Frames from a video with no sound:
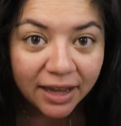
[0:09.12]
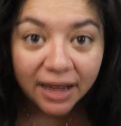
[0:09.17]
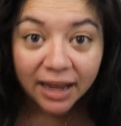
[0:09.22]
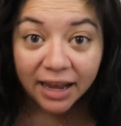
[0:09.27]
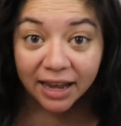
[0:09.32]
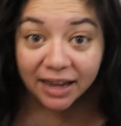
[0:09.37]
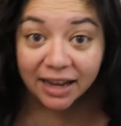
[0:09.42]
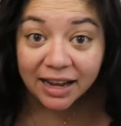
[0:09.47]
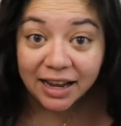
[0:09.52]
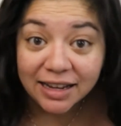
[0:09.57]

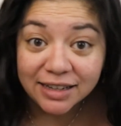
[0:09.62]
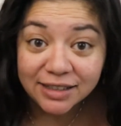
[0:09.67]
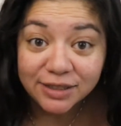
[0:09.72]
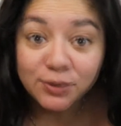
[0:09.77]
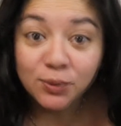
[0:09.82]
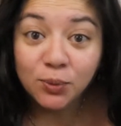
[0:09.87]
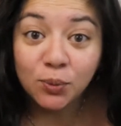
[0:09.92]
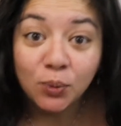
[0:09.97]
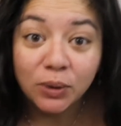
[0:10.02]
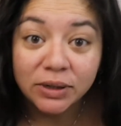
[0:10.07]
Hey
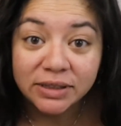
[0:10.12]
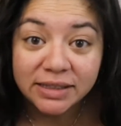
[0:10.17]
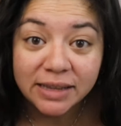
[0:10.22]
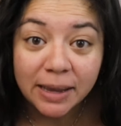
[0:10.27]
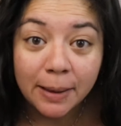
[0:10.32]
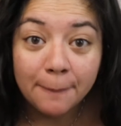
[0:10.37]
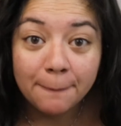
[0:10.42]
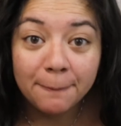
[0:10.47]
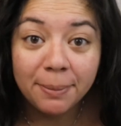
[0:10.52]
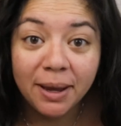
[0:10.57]
guys, what's
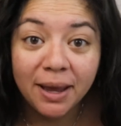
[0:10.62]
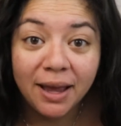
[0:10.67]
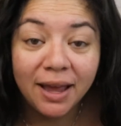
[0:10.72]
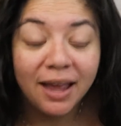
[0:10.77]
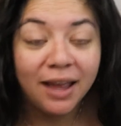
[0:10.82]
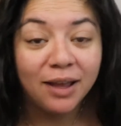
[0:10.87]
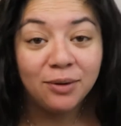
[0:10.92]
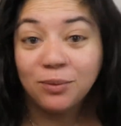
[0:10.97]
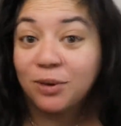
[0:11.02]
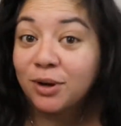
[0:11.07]
up?
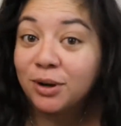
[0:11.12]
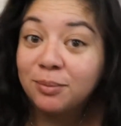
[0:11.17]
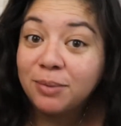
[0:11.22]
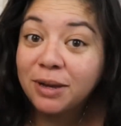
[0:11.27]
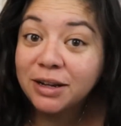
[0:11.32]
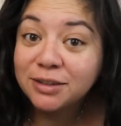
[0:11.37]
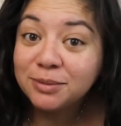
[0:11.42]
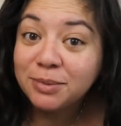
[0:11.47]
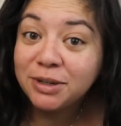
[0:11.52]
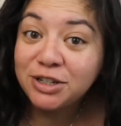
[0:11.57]
And welcome
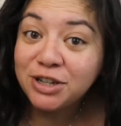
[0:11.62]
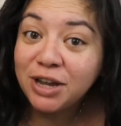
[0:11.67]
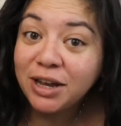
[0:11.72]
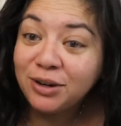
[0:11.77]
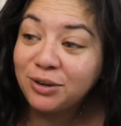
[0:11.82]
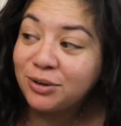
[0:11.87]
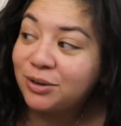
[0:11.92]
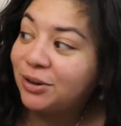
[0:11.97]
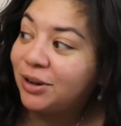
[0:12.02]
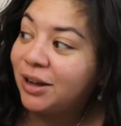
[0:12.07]
back to my
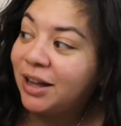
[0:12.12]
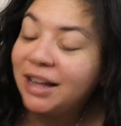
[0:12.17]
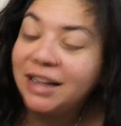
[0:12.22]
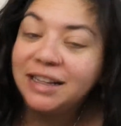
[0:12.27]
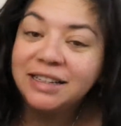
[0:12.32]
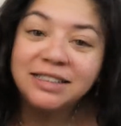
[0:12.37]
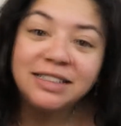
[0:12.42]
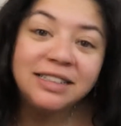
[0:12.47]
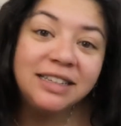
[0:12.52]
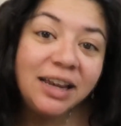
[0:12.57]
channel.
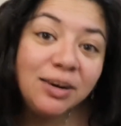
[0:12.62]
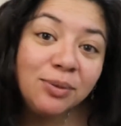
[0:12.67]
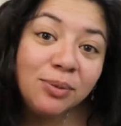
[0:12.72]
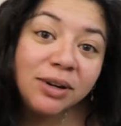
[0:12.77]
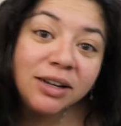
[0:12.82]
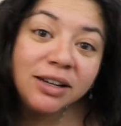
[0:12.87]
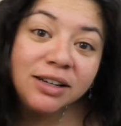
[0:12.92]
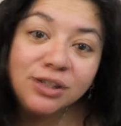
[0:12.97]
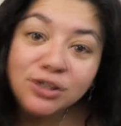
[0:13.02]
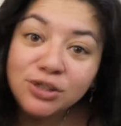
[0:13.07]
Today
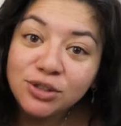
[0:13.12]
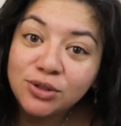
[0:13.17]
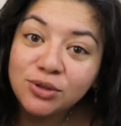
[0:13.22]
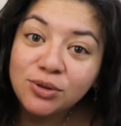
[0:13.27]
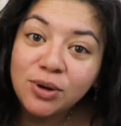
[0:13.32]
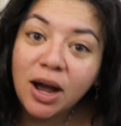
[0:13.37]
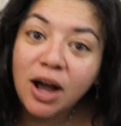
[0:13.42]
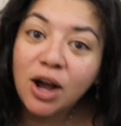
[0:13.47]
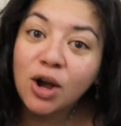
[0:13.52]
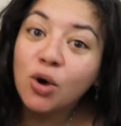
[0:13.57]
we're gonna
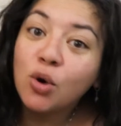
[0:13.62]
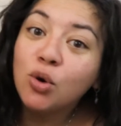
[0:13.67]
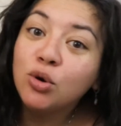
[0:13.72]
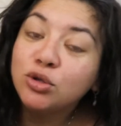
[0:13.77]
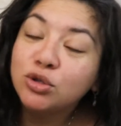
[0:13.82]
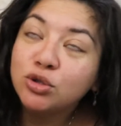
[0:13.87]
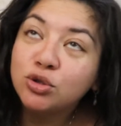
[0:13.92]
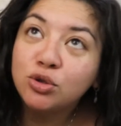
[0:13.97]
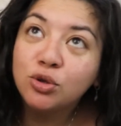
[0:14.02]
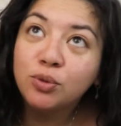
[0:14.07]
do a
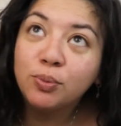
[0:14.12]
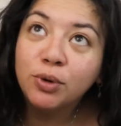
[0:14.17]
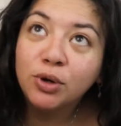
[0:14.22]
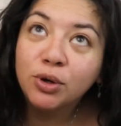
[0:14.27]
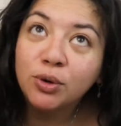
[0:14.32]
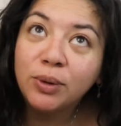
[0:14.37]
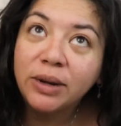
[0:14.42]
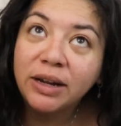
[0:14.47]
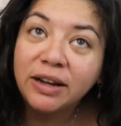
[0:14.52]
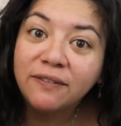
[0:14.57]

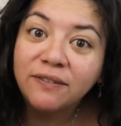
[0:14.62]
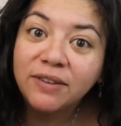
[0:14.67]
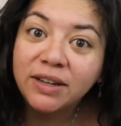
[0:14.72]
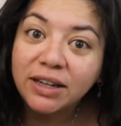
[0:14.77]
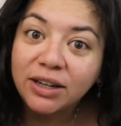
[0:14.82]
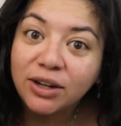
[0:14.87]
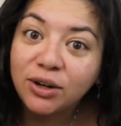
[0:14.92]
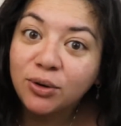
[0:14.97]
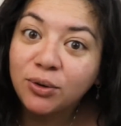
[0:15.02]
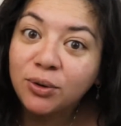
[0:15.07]
super quick
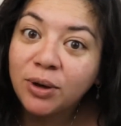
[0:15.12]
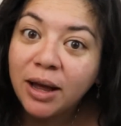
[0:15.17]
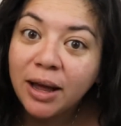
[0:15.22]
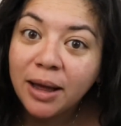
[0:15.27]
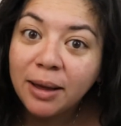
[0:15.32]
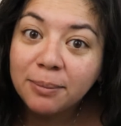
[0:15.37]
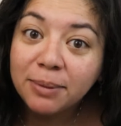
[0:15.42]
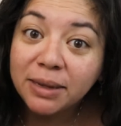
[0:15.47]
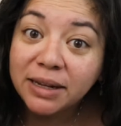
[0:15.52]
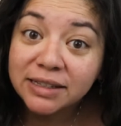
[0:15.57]
video
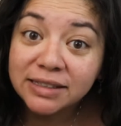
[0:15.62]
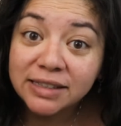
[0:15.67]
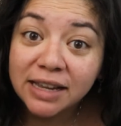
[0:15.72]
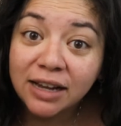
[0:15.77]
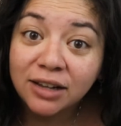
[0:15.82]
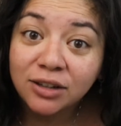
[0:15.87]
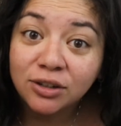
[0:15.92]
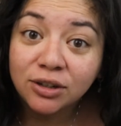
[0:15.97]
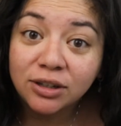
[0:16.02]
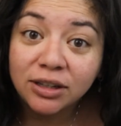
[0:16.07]
because
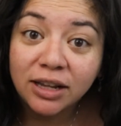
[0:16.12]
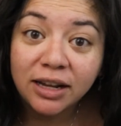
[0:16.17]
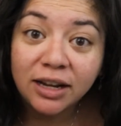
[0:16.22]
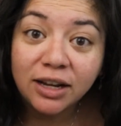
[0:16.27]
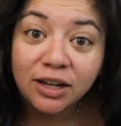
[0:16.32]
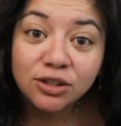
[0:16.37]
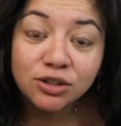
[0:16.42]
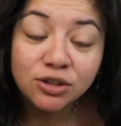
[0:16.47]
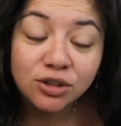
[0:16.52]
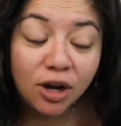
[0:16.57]
I look
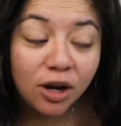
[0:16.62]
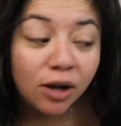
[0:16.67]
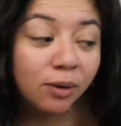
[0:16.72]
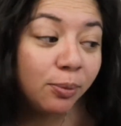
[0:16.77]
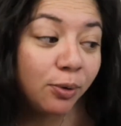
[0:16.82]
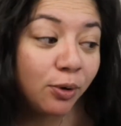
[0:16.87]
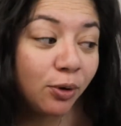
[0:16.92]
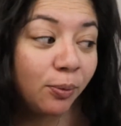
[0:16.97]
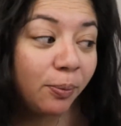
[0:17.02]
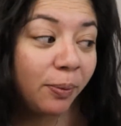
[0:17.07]
like
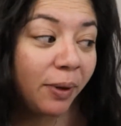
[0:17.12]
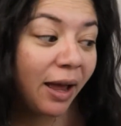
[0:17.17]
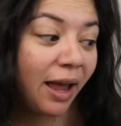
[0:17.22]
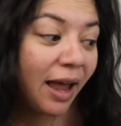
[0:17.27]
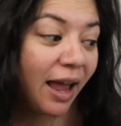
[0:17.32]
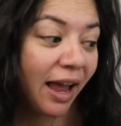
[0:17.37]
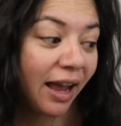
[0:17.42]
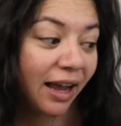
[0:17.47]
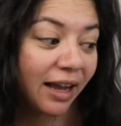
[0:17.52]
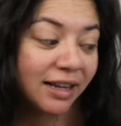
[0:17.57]
dog poop
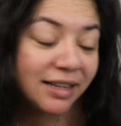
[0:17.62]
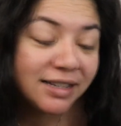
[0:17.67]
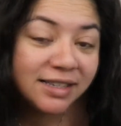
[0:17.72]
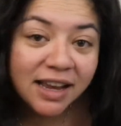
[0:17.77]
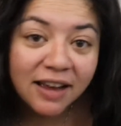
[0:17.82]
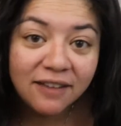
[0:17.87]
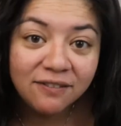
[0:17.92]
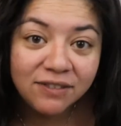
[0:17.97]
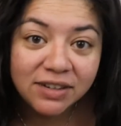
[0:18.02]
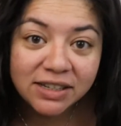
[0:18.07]
because
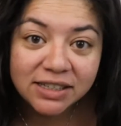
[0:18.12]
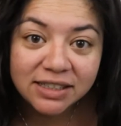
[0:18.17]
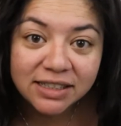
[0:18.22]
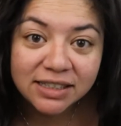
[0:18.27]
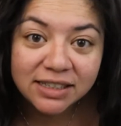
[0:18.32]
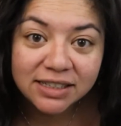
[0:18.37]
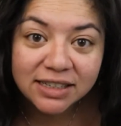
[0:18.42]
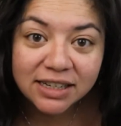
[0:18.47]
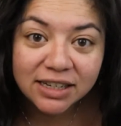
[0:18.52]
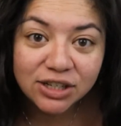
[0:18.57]
I'm
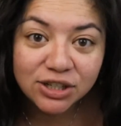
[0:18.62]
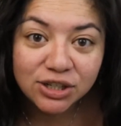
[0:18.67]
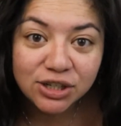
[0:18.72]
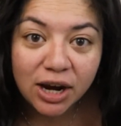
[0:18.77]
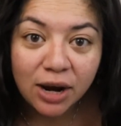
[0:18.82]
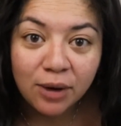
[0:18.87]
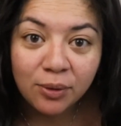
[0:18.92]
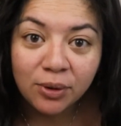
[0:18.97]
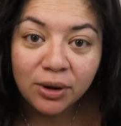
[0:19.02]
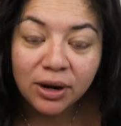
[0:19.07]
fixing to take a
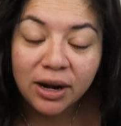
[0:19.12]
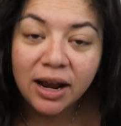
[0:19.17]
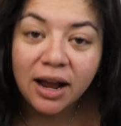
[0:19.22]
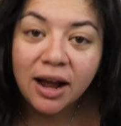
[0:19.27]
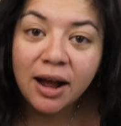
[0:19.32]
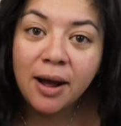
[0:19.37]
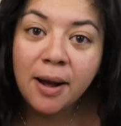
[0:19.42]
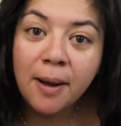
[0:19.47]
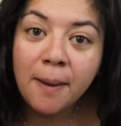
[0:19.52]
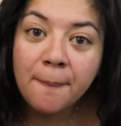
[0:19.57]
shower.
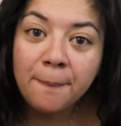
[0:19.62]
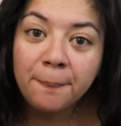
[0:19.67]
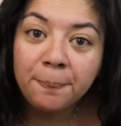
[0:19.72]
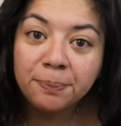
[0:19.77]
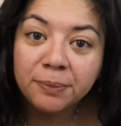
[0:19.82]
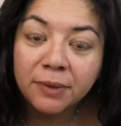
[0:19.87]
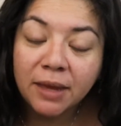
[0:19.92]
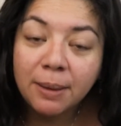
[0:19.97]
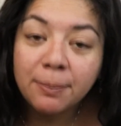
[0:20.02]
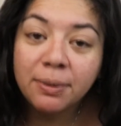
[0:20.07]

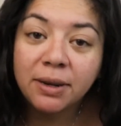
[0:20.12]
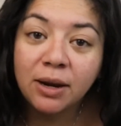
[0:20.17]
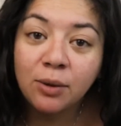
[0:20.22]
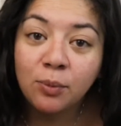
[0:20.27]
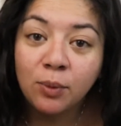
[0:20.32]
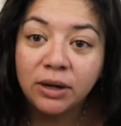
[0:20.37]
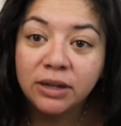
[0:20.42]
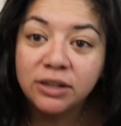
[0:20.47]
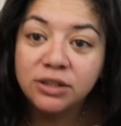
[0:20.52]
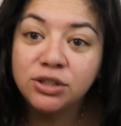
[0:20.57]
But I
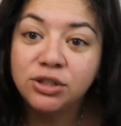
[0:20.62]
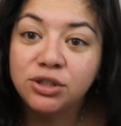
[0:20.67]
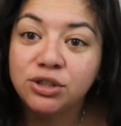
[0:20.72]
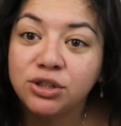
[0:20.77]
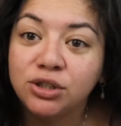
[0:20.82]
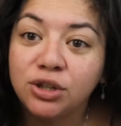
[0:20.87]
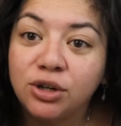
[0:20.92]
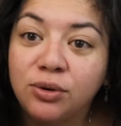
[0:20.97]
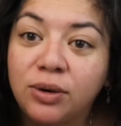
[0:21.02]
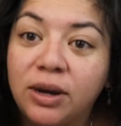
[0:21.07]
wanted to
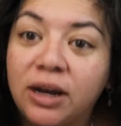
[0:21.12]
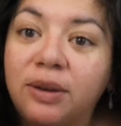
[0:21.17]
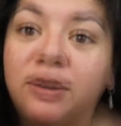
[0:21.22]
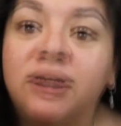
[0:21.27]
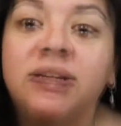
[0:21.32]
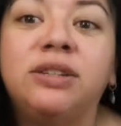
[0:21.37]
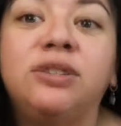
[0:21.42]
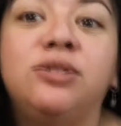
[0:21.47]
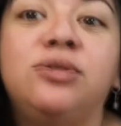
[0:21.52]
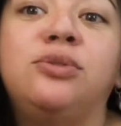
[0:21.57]
show how
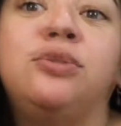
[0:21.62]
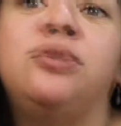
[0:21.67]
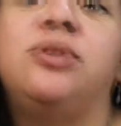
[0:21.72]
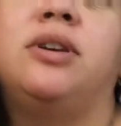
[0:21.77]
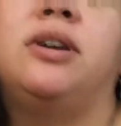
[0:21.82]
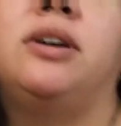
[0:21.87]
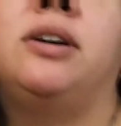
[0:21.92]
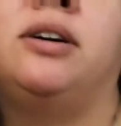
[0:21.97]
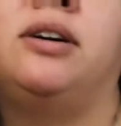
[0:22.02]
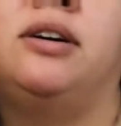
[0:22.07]
I do
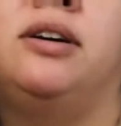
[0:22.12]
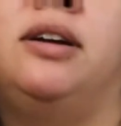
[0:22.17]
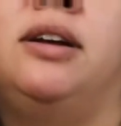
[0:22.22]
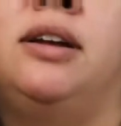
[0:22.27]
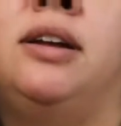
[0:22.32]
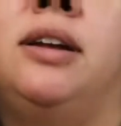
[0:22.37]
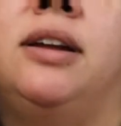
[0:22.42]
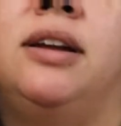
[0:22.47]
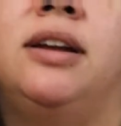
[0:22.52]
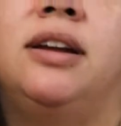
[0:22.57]

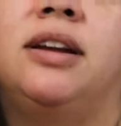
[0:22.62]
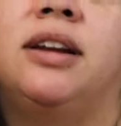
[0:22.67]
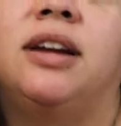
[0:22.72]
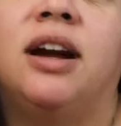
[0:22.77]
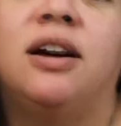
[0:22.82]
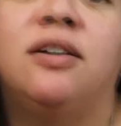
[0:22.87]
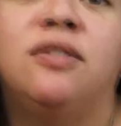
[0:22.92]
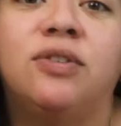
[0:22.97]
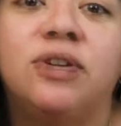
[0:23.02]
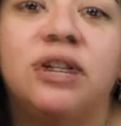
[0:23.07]
the
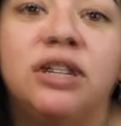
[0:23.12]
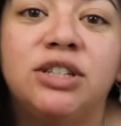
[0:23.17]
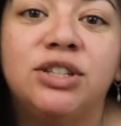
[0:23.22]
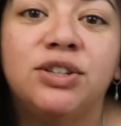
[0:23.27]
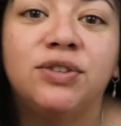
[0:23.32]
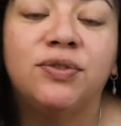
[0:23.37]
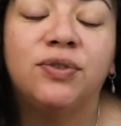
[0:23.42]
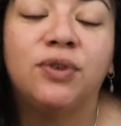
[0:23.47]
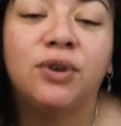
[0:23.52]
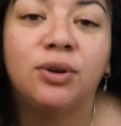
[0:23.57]

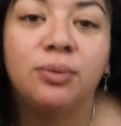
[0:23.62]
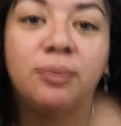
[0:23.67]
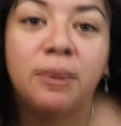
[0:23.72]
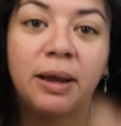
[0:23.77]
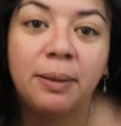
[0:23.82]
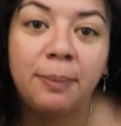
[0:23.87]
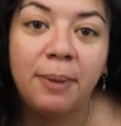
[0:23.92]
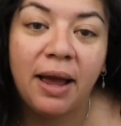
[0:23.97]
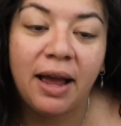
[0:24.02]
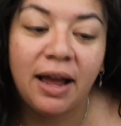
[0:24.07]
coverage for
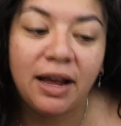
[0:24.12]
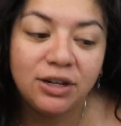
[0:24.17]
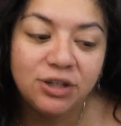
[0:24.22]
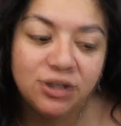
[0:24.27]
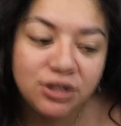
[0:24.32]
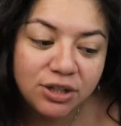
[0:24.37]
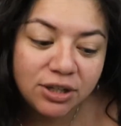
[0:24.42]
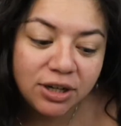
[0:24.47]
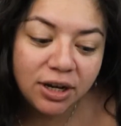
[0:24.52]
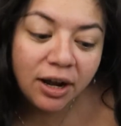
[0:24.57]
my
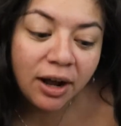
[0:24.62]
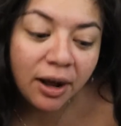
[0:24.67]
patch.